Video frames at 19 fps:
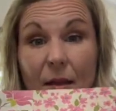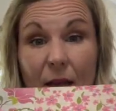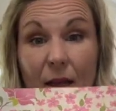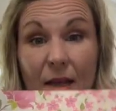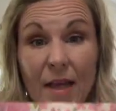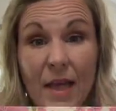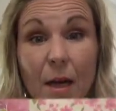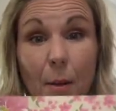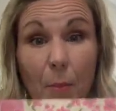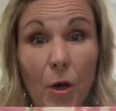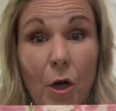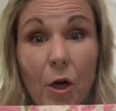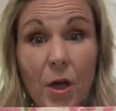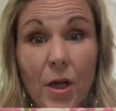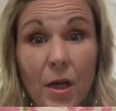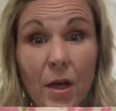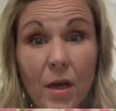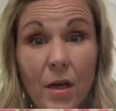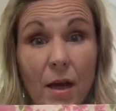get a
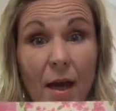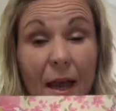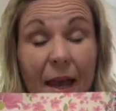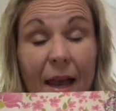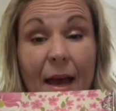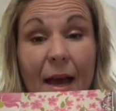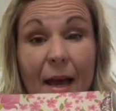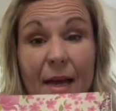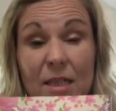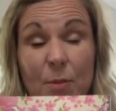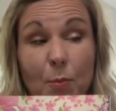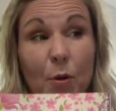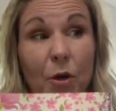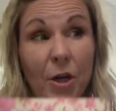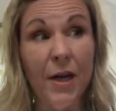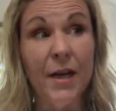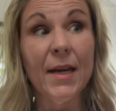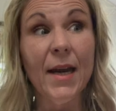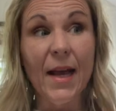book and
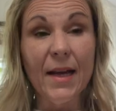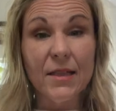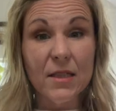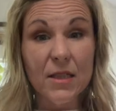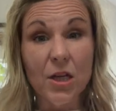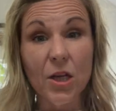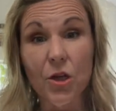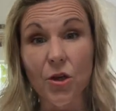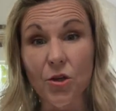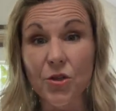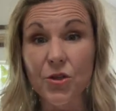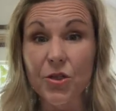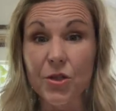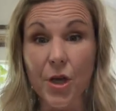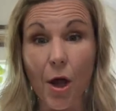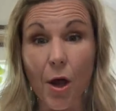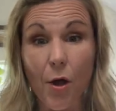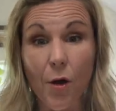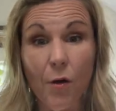put it next to your
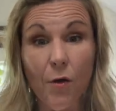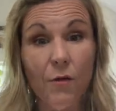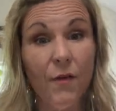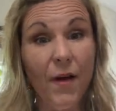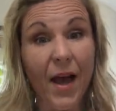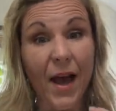stove.